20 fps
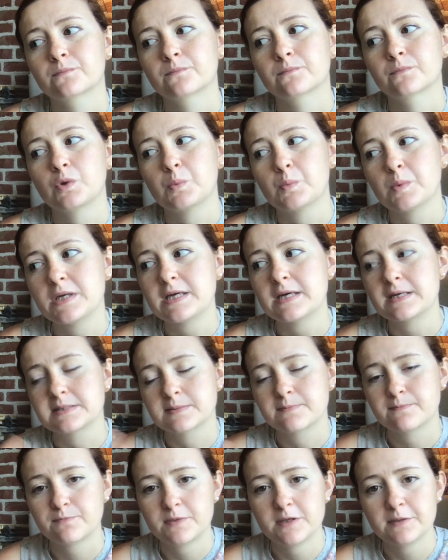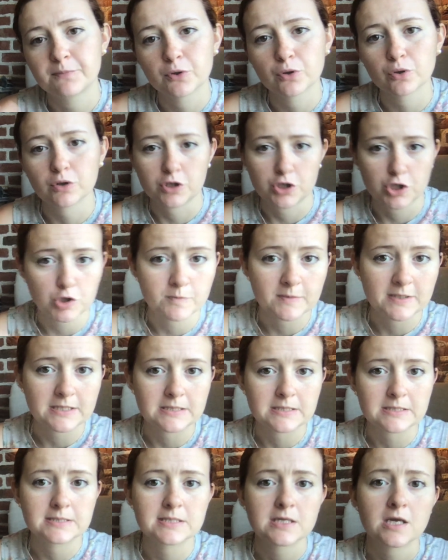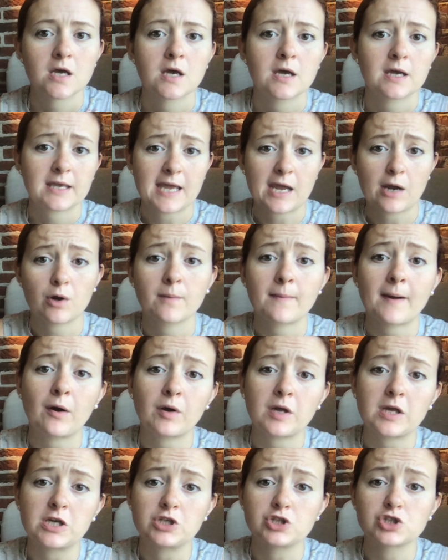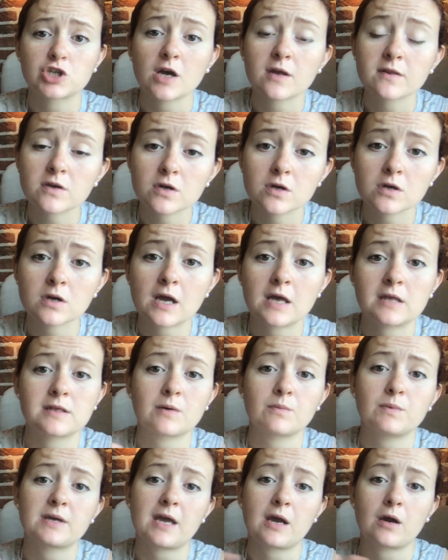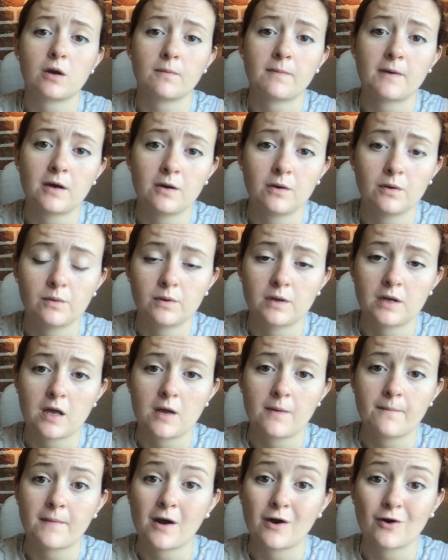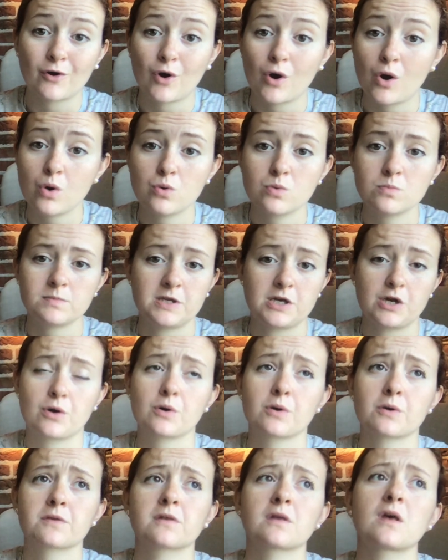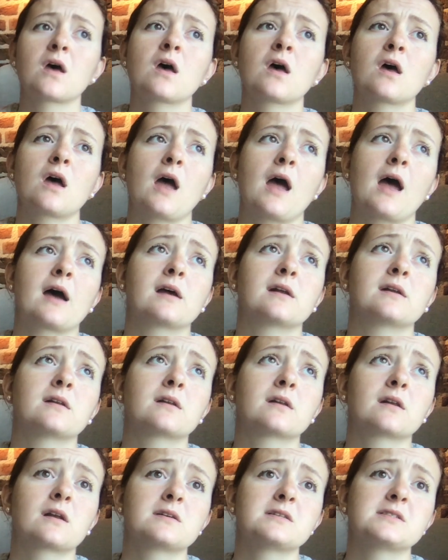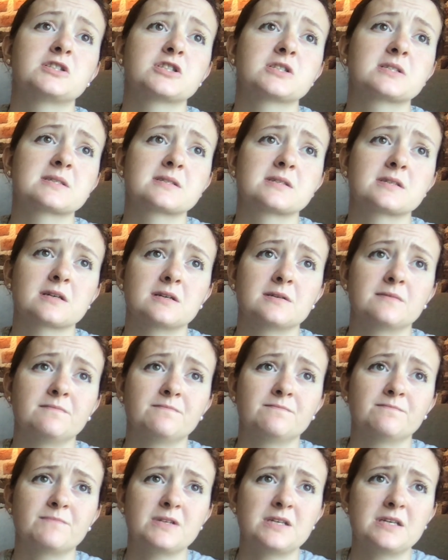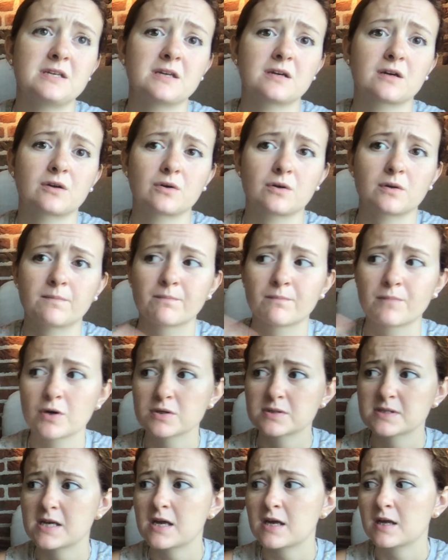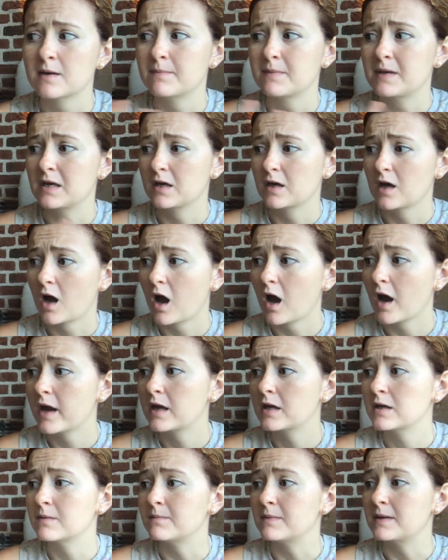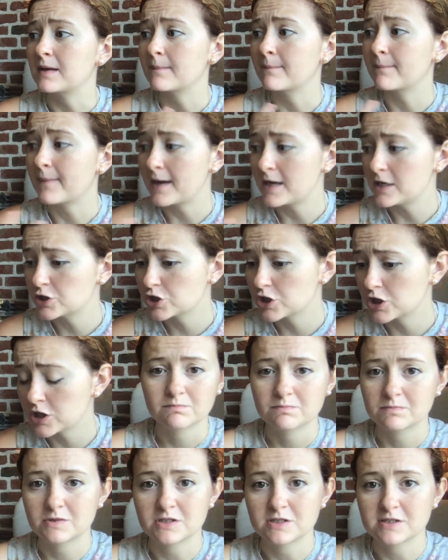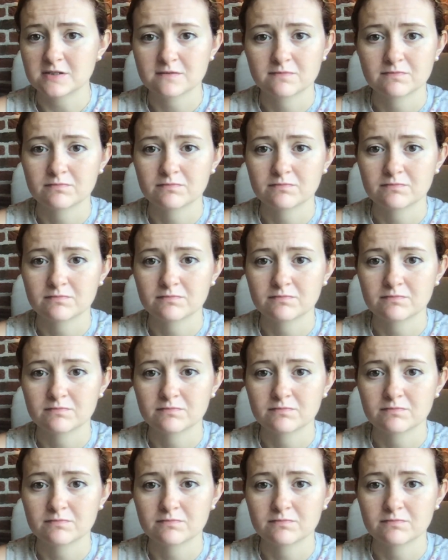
we as people, humans, care about each other, and that we care about our home, the earth, and just being a good person and being kind and being patient. Just,